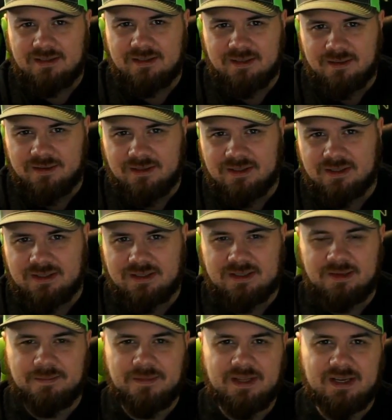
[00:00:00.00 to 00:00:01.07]
So, this is
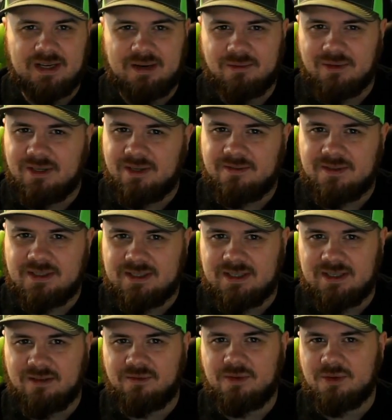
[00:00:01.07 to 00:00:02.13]
something I would love to see
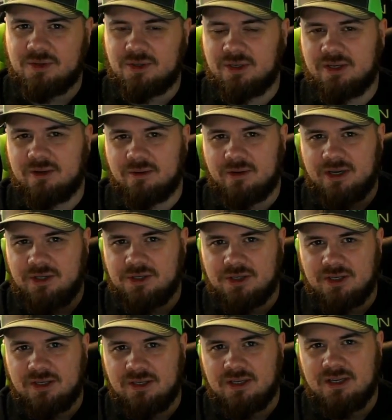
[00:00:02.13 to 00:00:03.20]
in a future
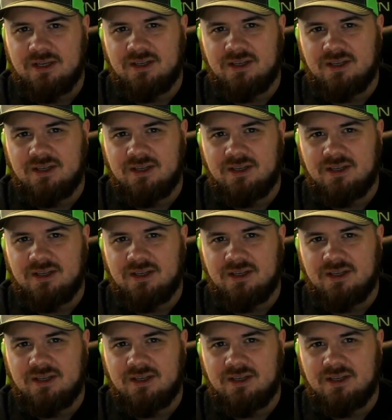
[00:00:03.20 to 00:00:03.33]
iteration